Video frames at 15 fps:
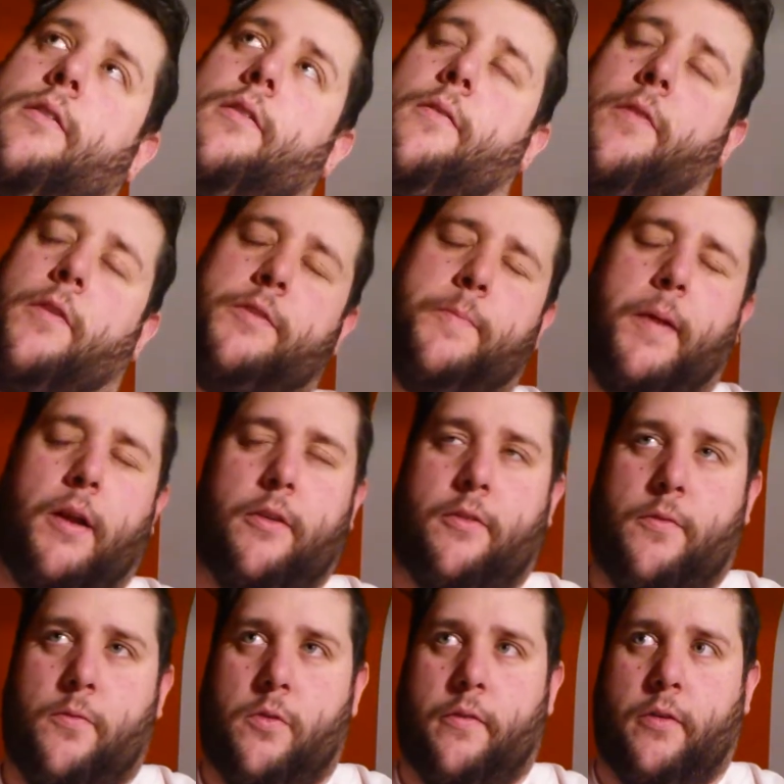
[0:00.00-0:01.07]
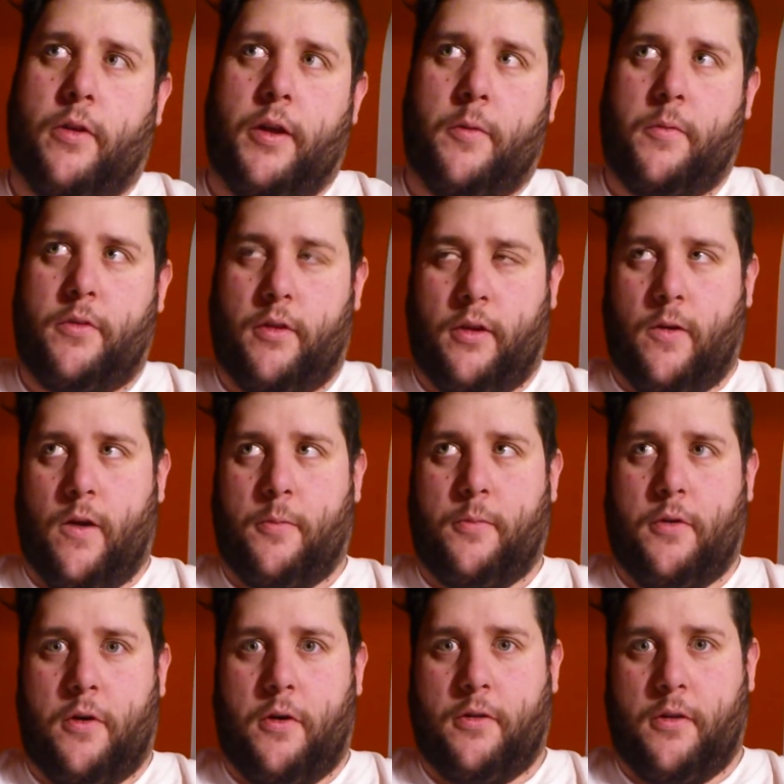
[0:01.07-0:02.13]
the first appearance of Wolverine was
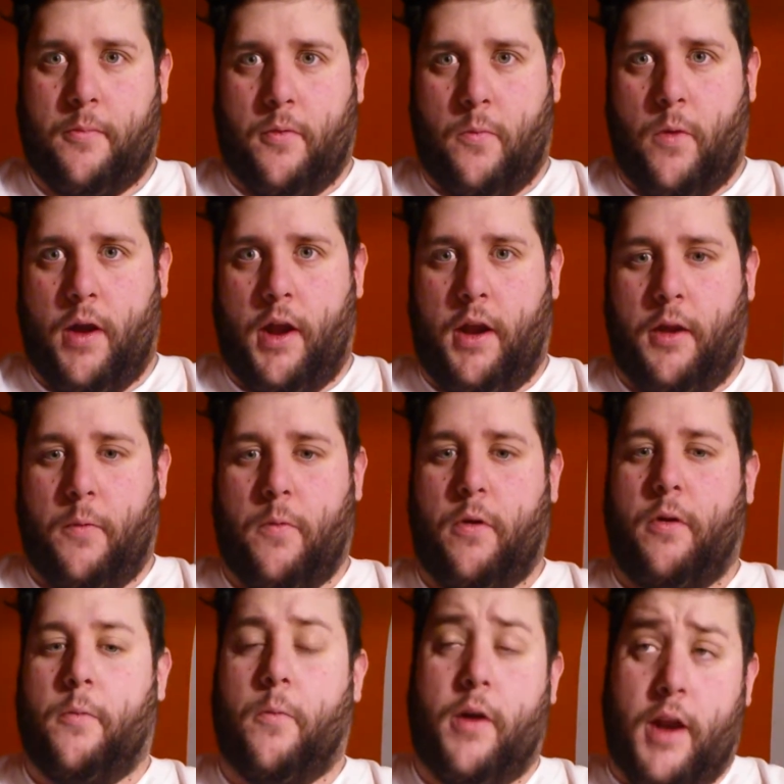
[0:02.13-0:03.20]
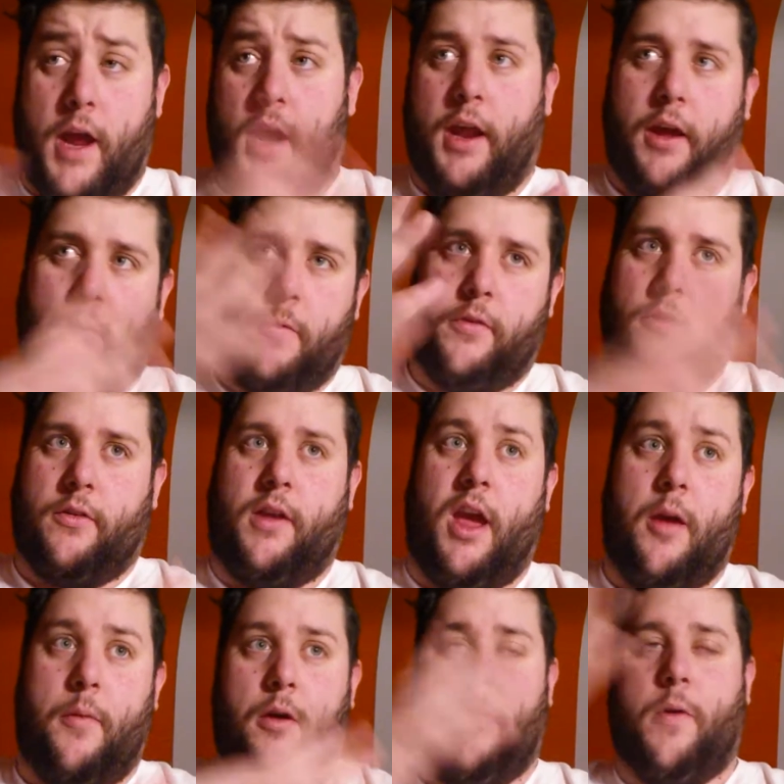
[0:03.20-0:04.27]
Incredible Hulk number 181. 180 was his
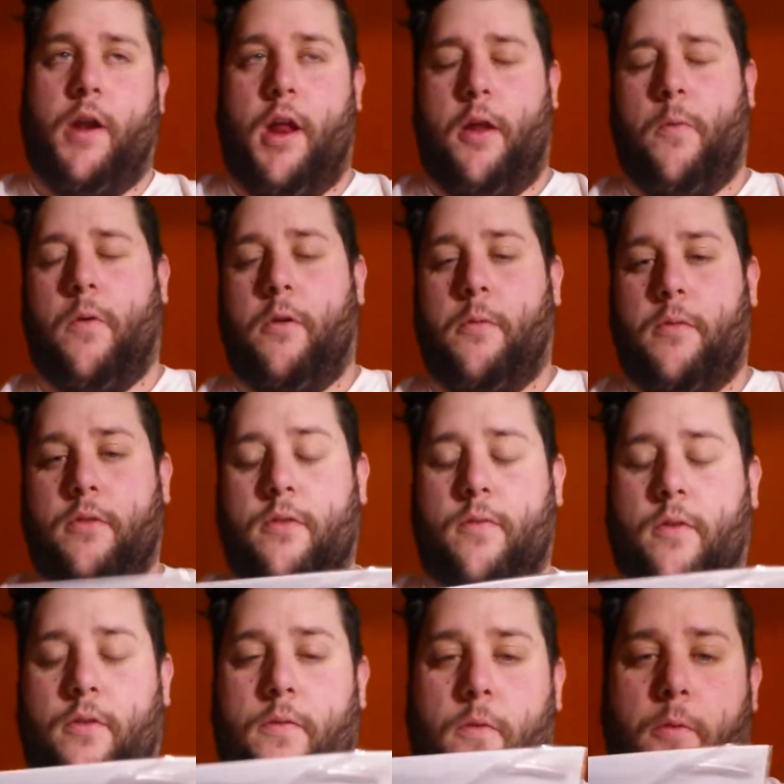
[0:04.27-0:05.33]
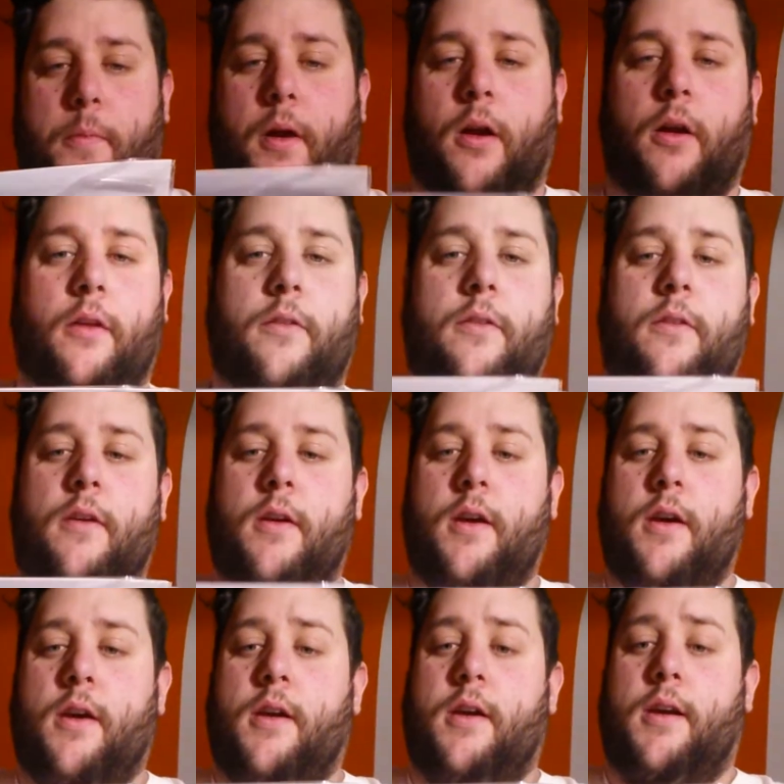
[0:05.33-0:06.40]
cameo, 181 was his first full appearance.
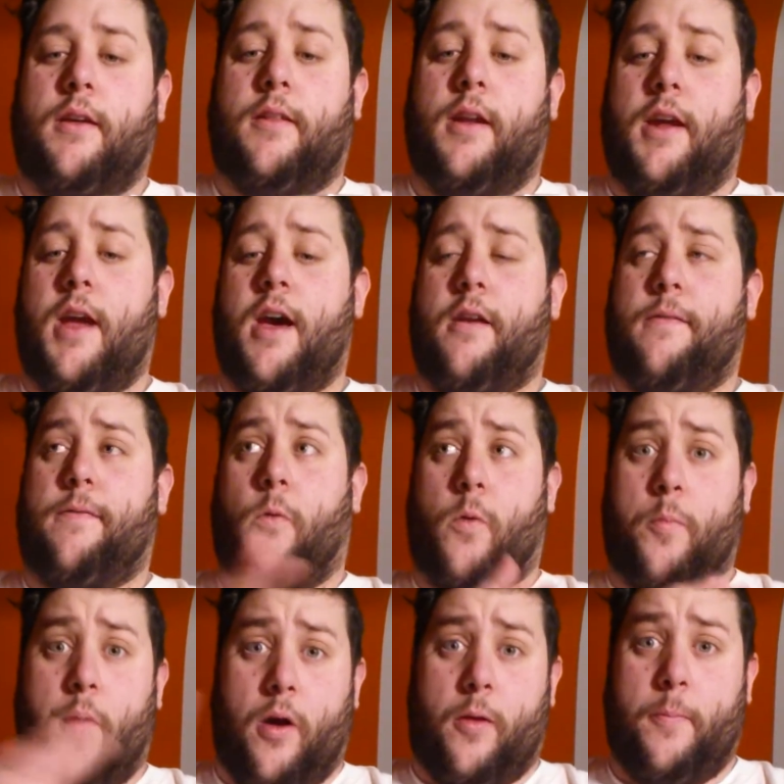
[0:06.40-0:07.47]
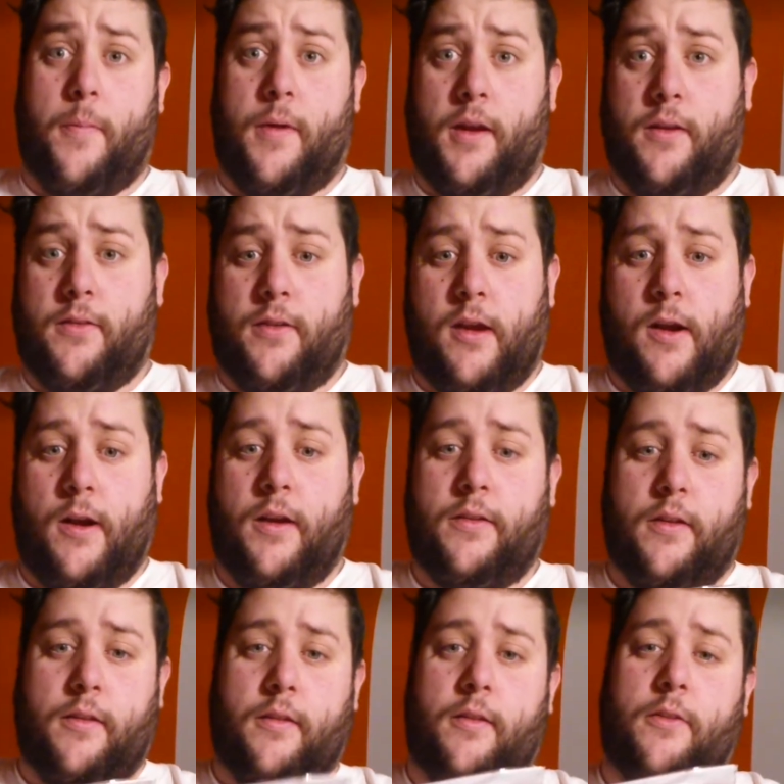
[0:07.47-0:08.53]
And then he had a 4-part miniseries,
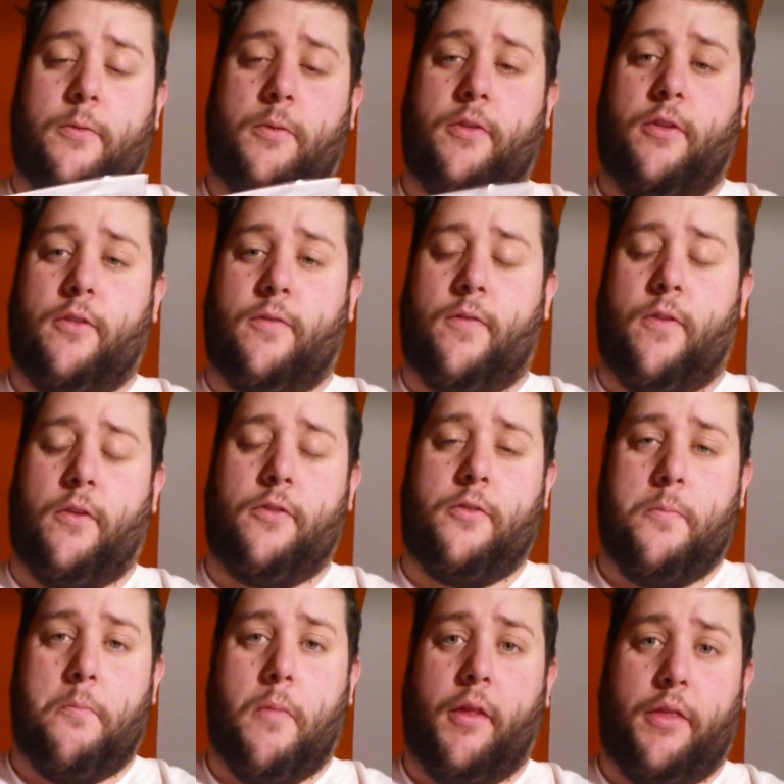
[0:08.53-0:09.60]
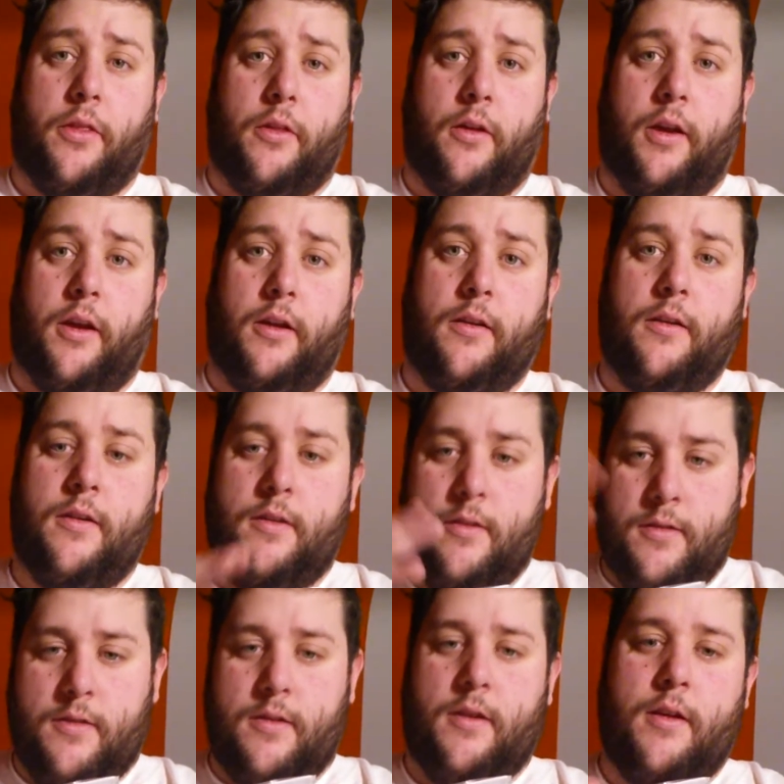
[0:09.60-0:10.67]
and then this was his first monthly
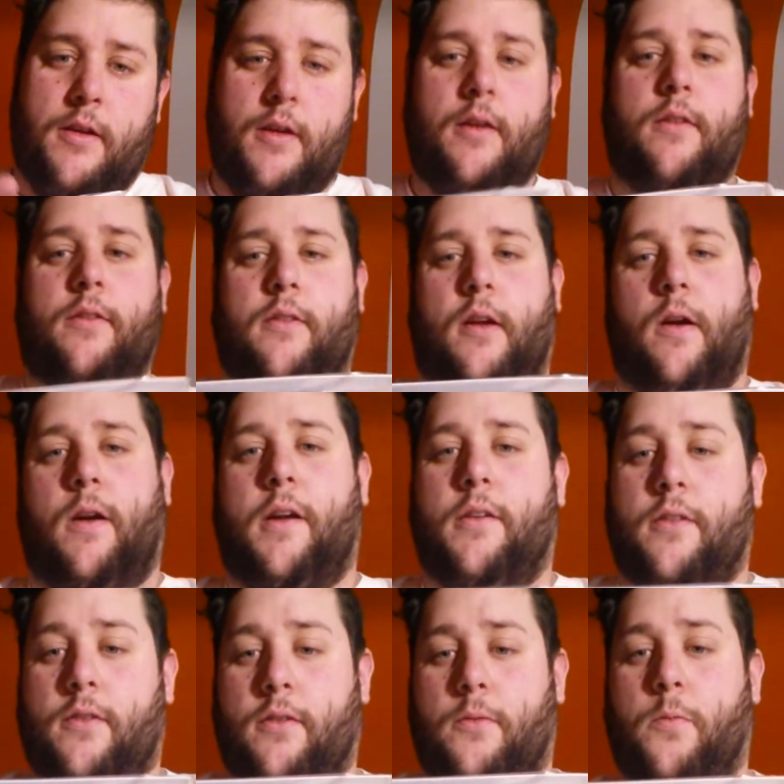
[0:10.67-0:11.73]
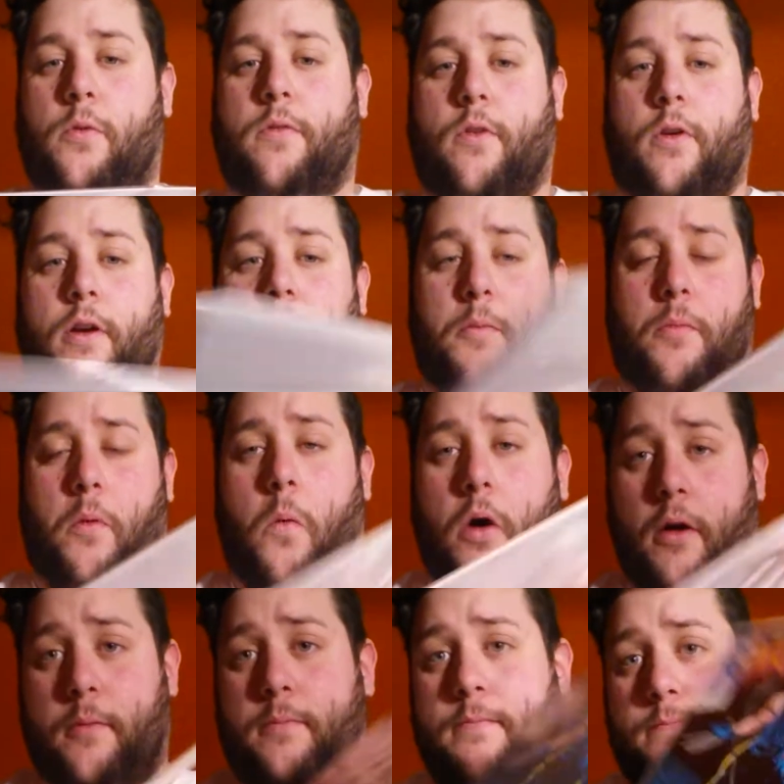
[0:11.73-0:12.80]
series. This is Wolverine number 1.